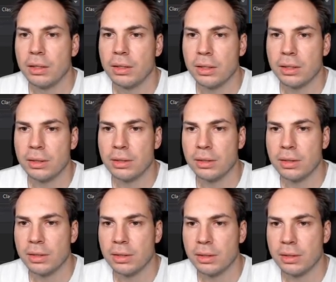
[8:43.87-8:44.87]
This
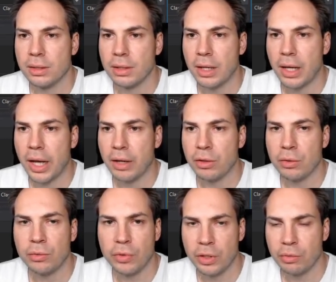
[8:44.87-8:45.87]
I
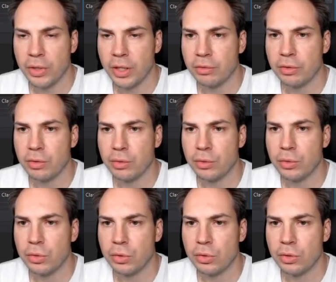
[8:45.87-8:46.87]
don't think we have to
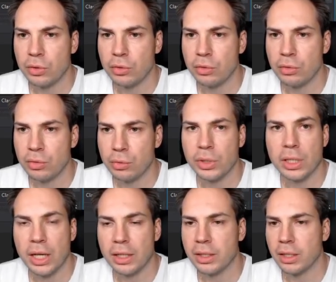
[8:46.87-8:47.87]
do it
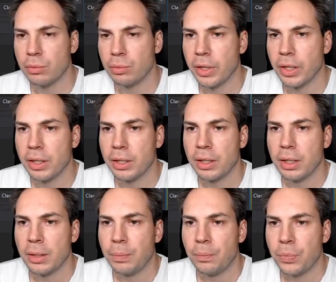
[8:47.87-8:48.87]
like that way.
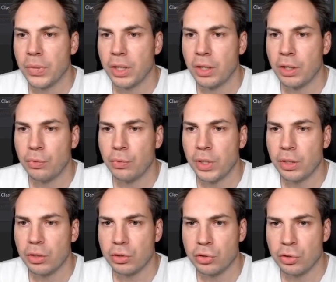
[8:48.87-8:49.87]
If we are
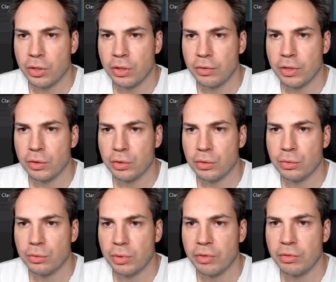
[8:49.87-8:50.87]
not sure if those
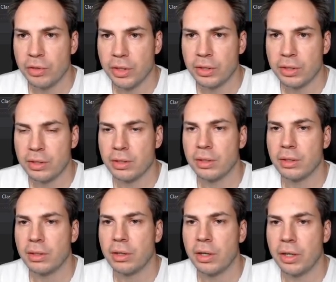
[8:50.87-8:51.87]
two references
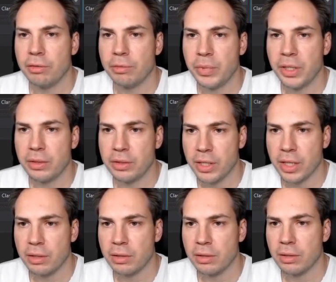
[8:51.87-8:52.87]
are being
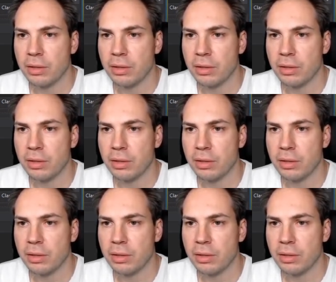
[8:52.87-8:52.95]
set,